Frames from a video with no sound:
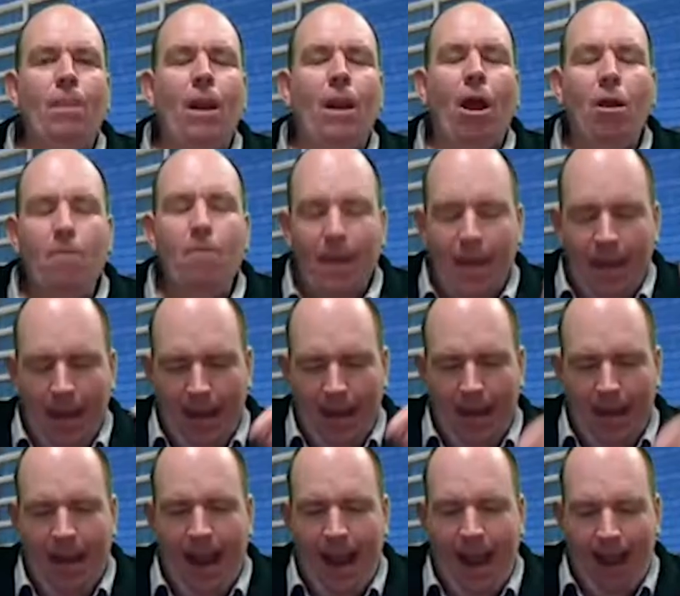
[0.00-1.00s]
where your first
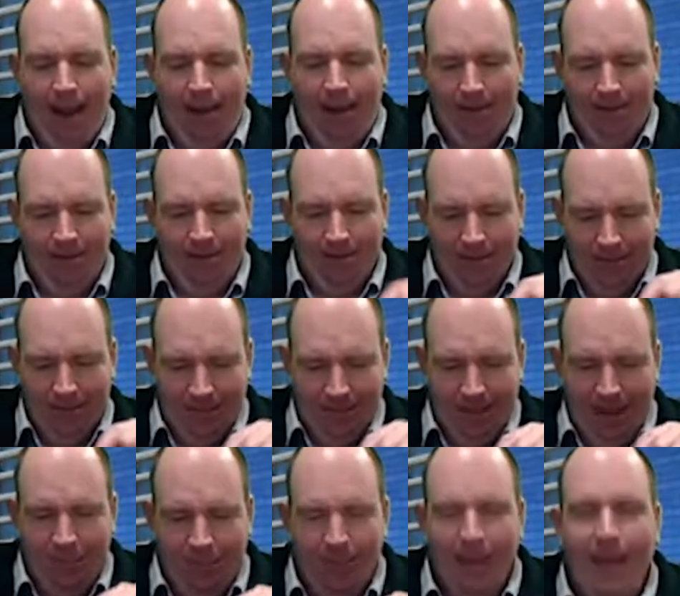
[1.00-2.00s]
lesson is for the
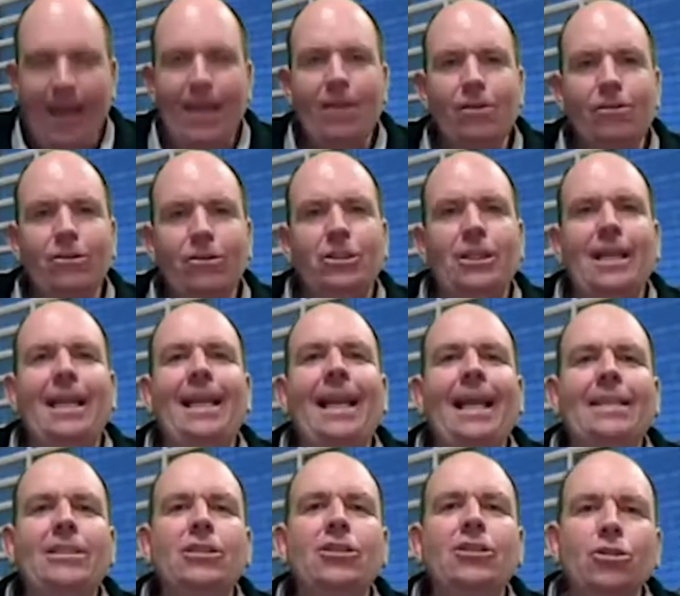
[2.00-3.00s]
week. Okay, so we
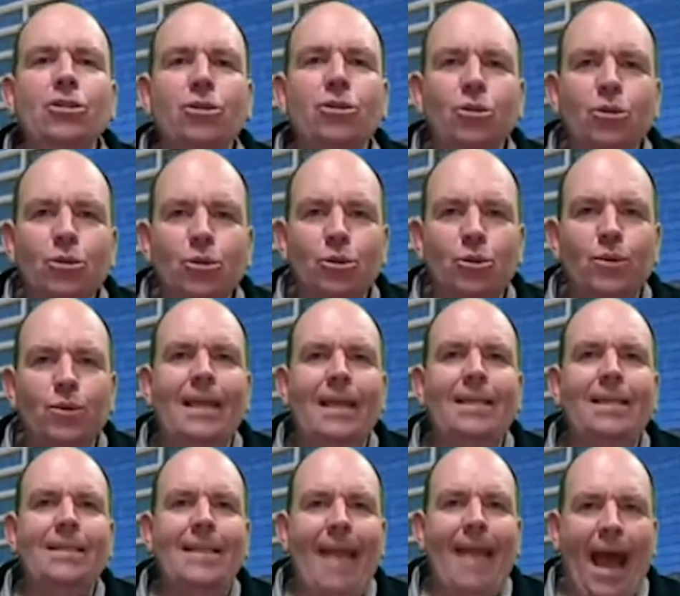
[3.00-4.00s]
direct students to that
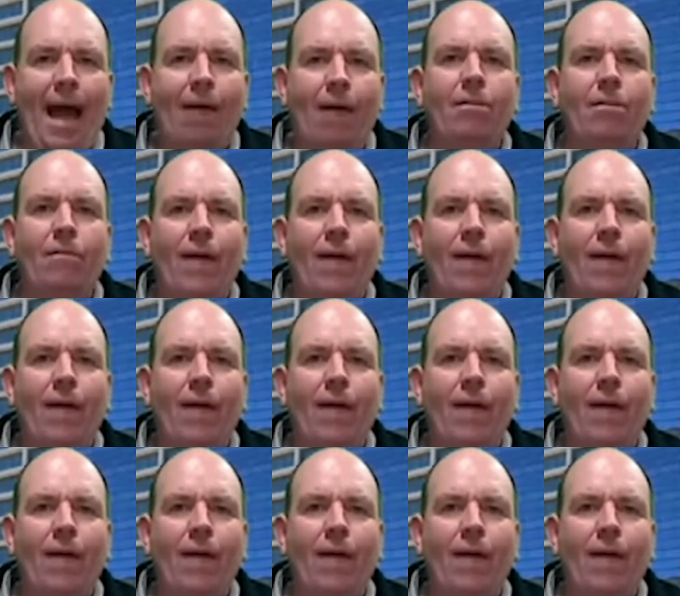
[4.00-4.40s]
online lesson.